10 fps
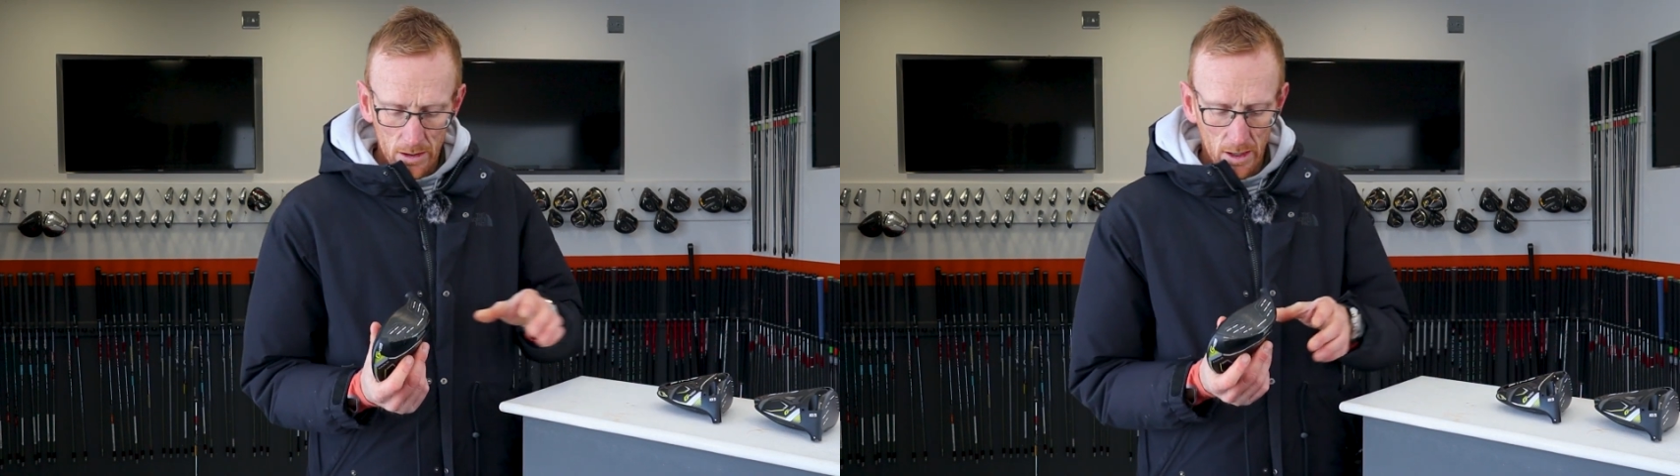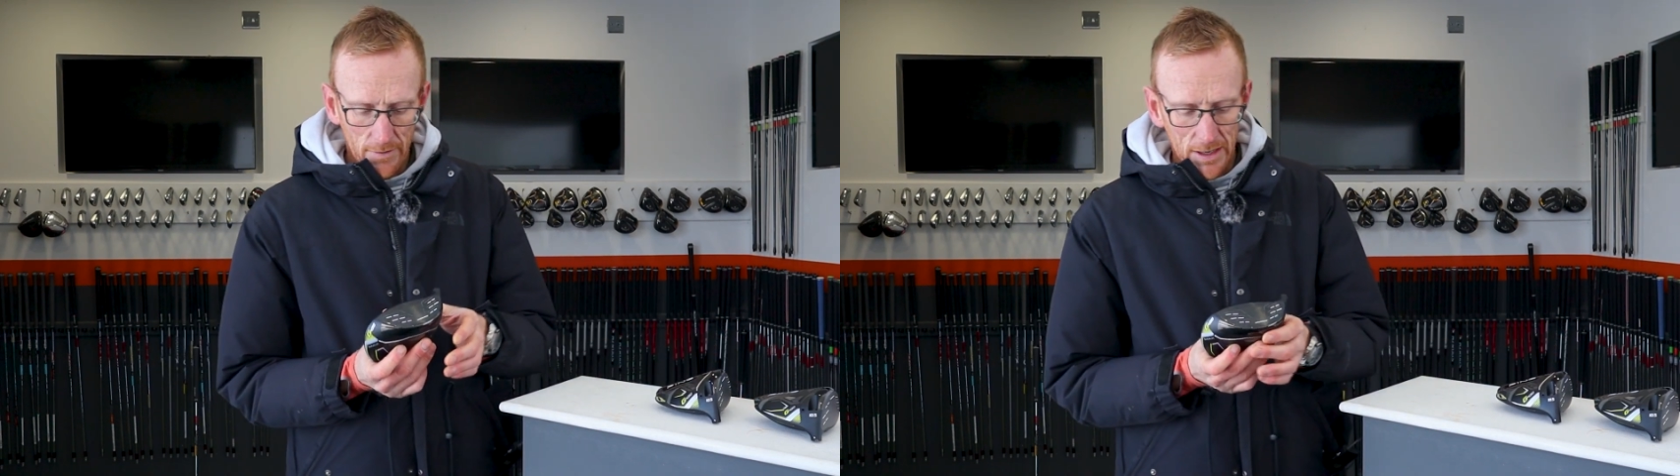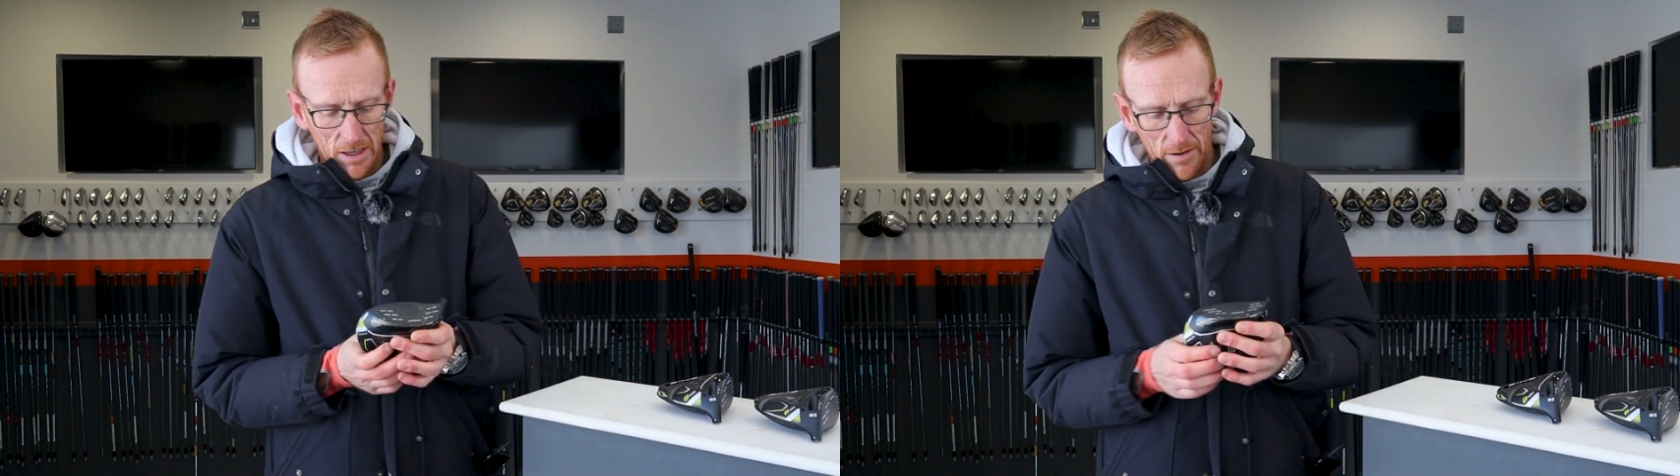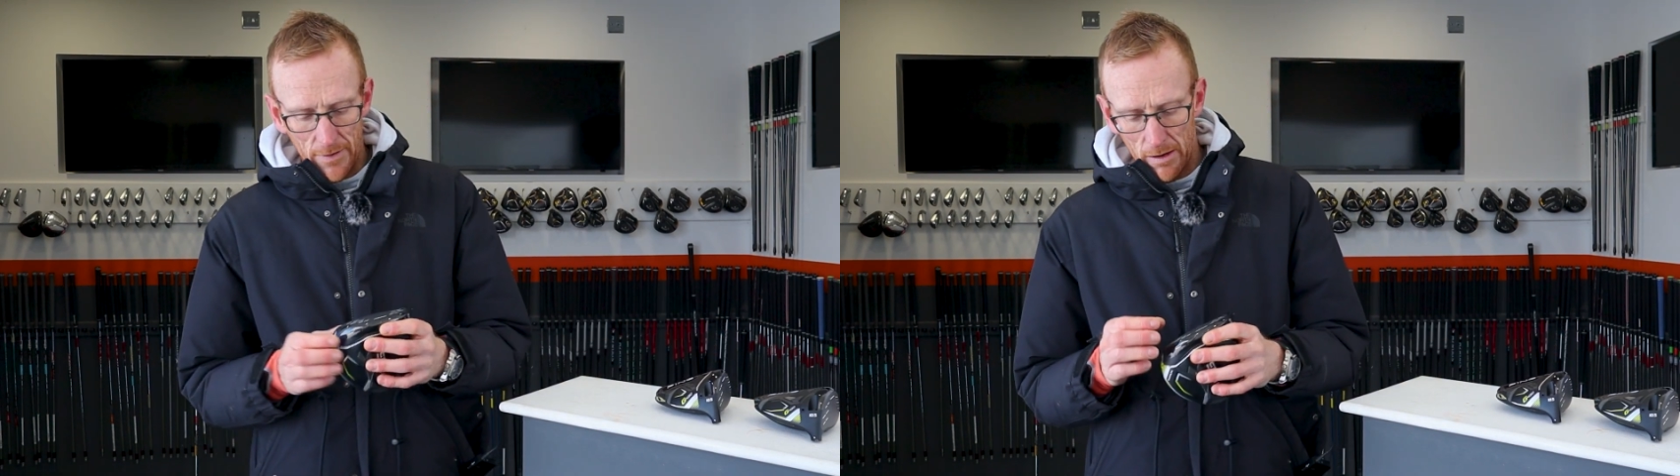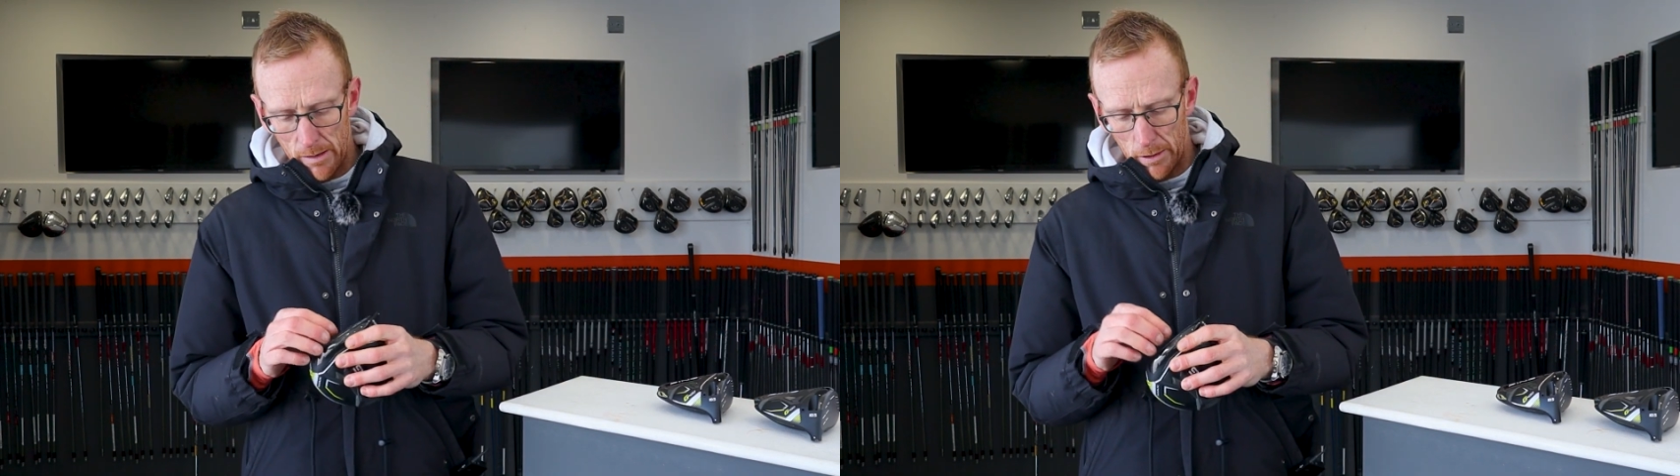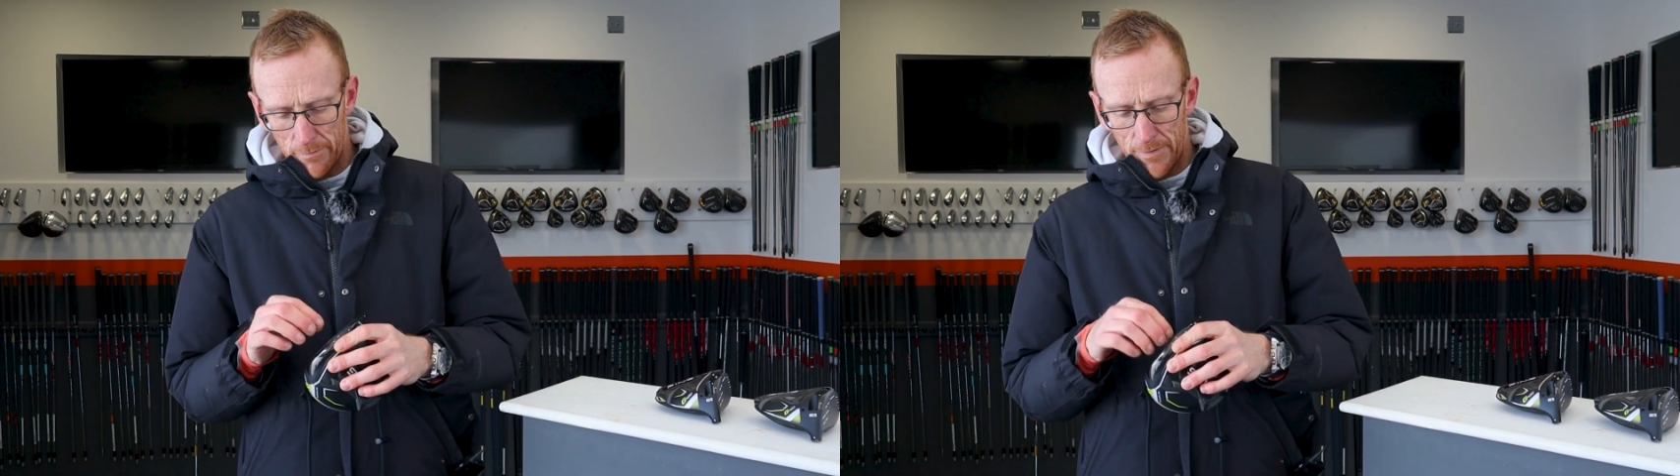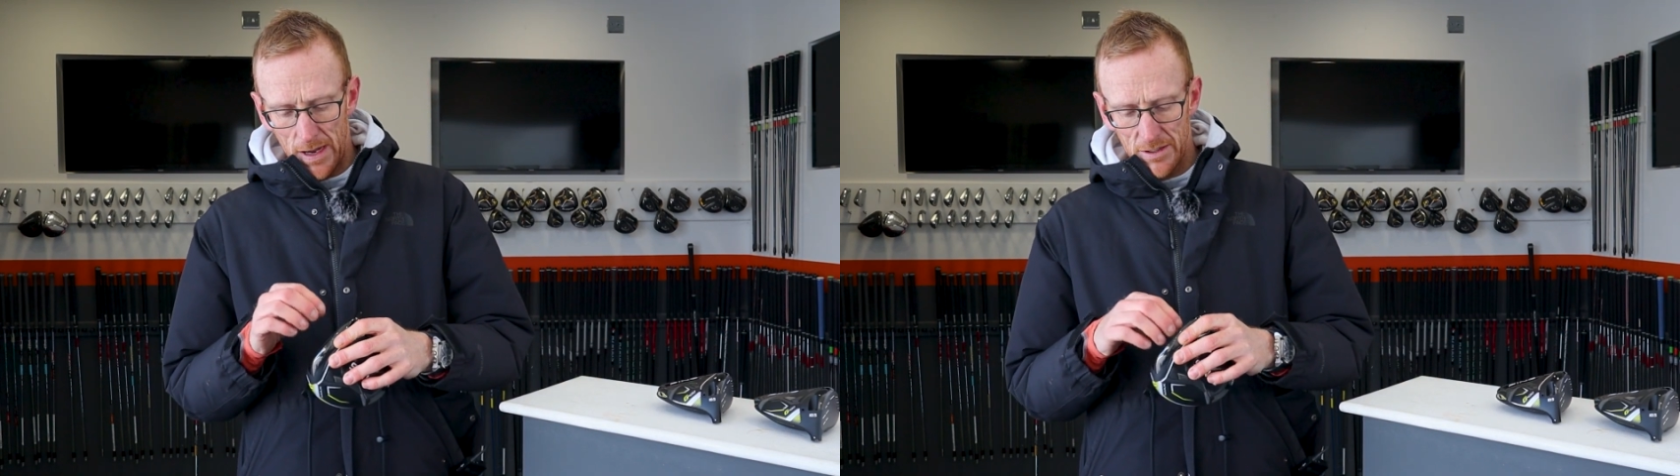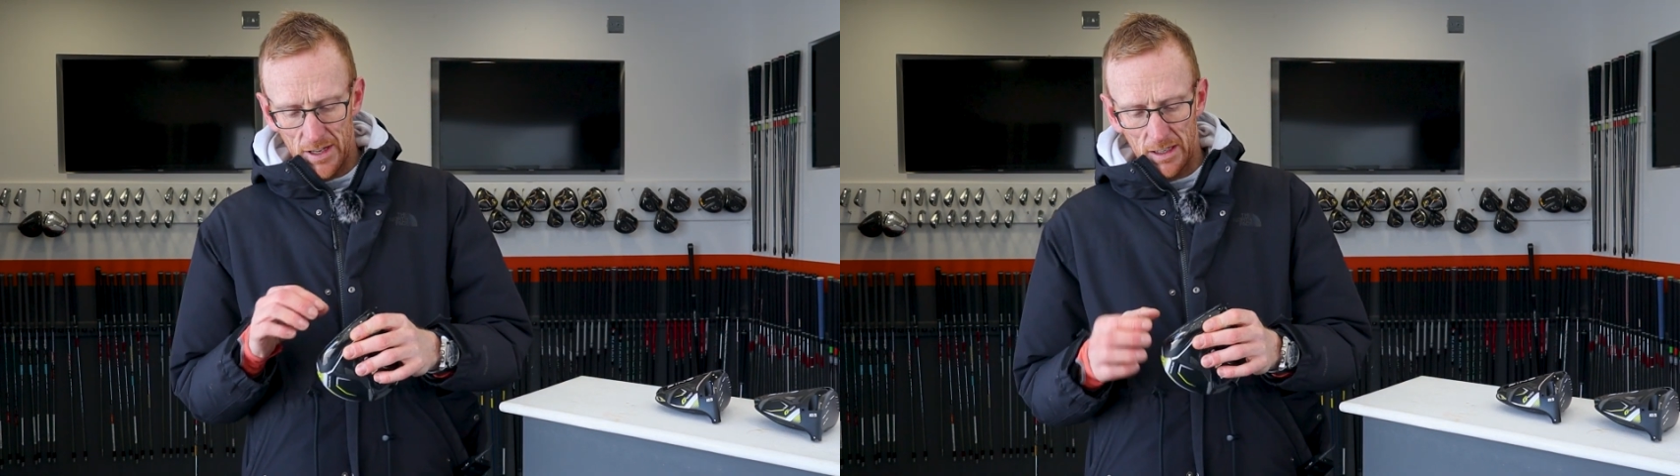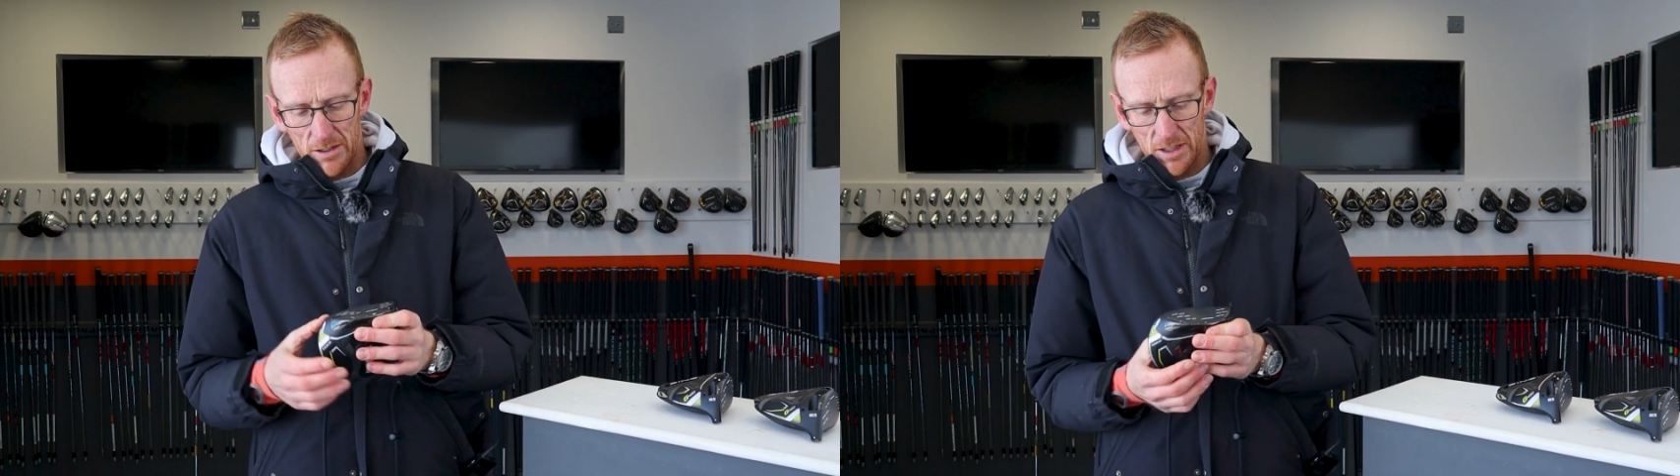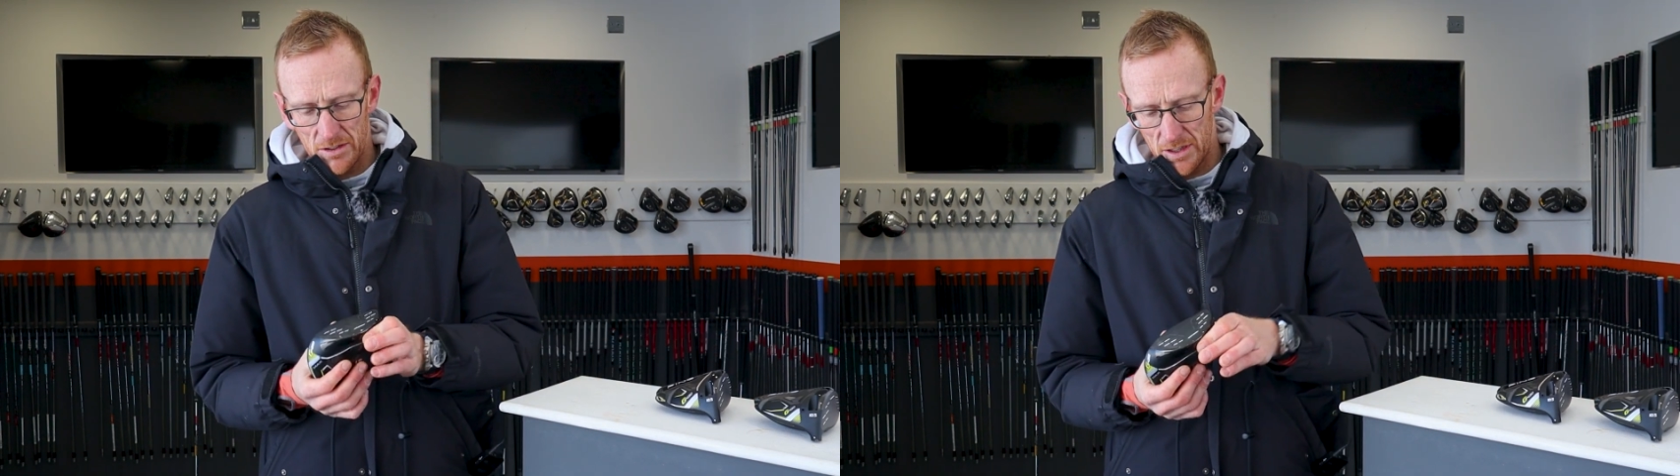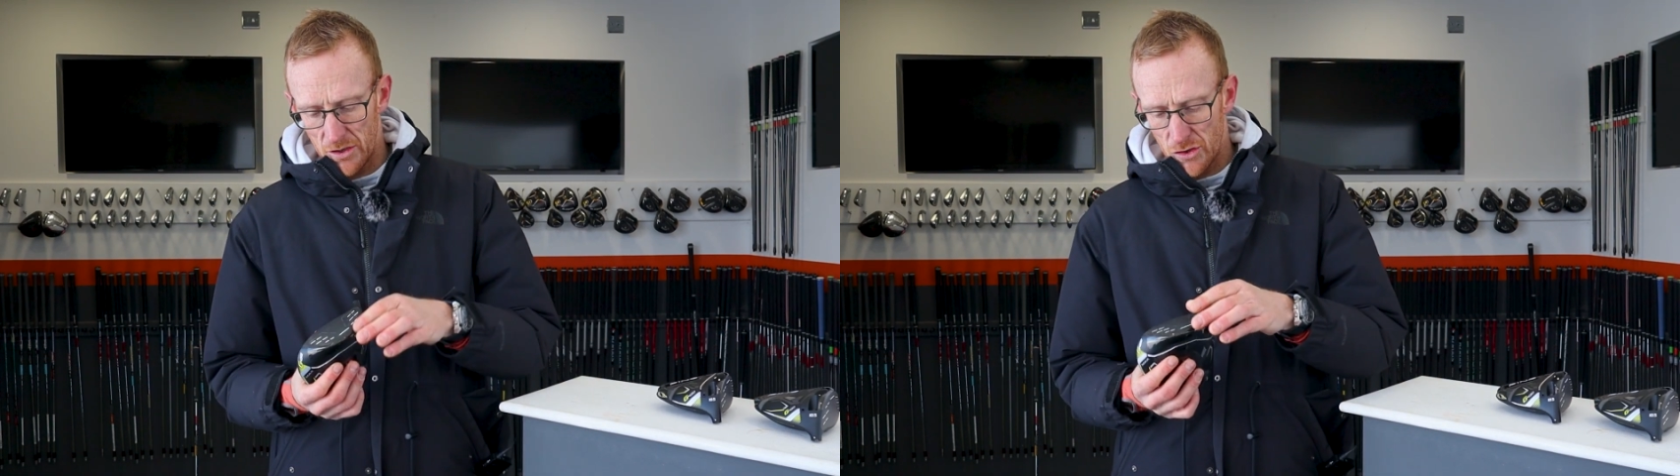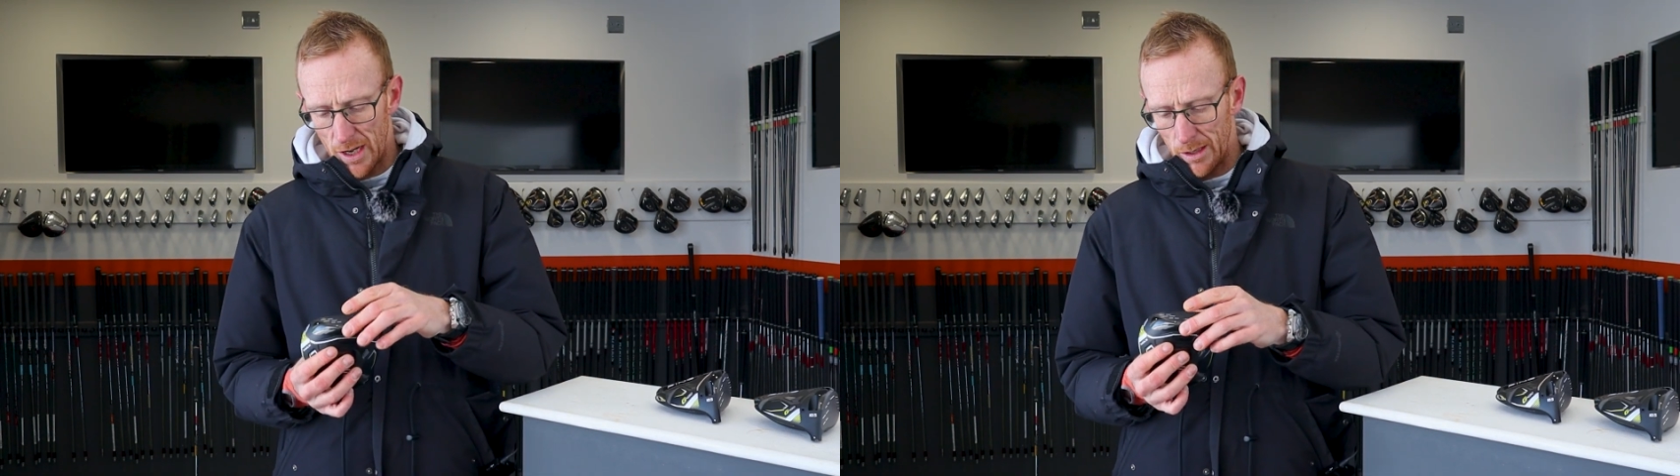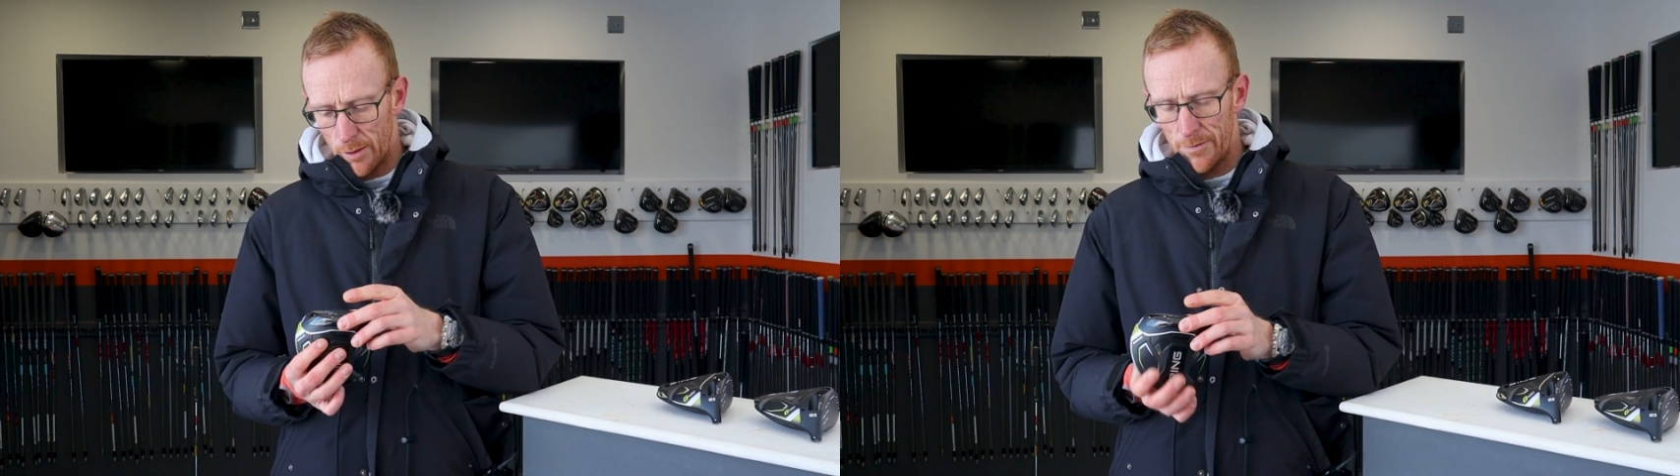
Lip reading: They've added a variable face thickness into the shallower